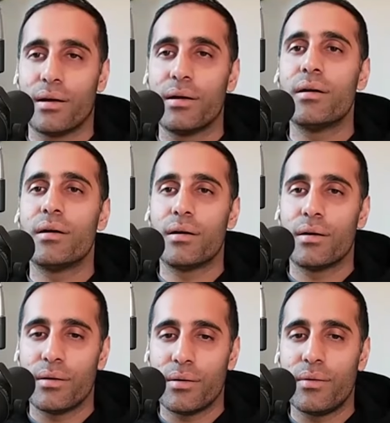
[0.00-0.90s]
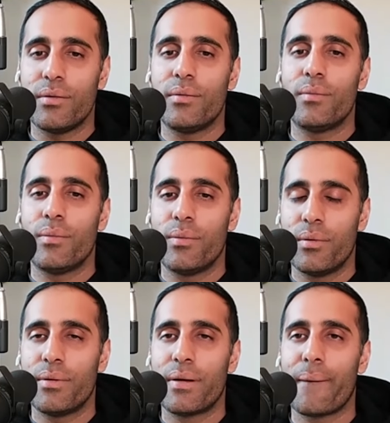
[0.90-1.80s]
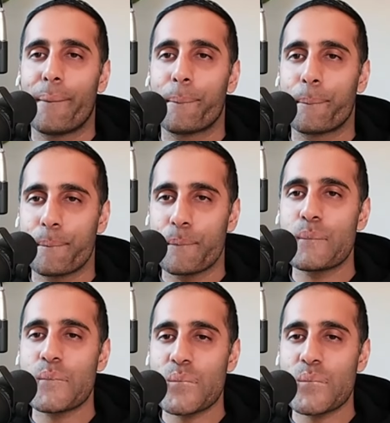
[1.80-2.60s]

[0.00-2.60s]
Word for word: there'll be a you know Larry Fink's going to be shilling